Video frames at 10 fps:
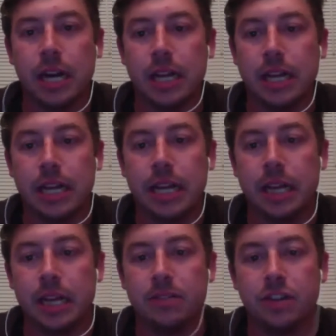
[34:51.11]
I think
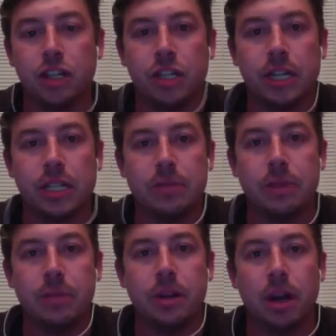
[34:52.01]
there's a good chance he
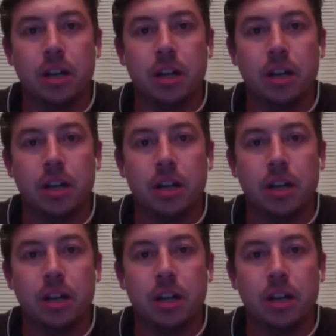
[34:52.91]
might be gone in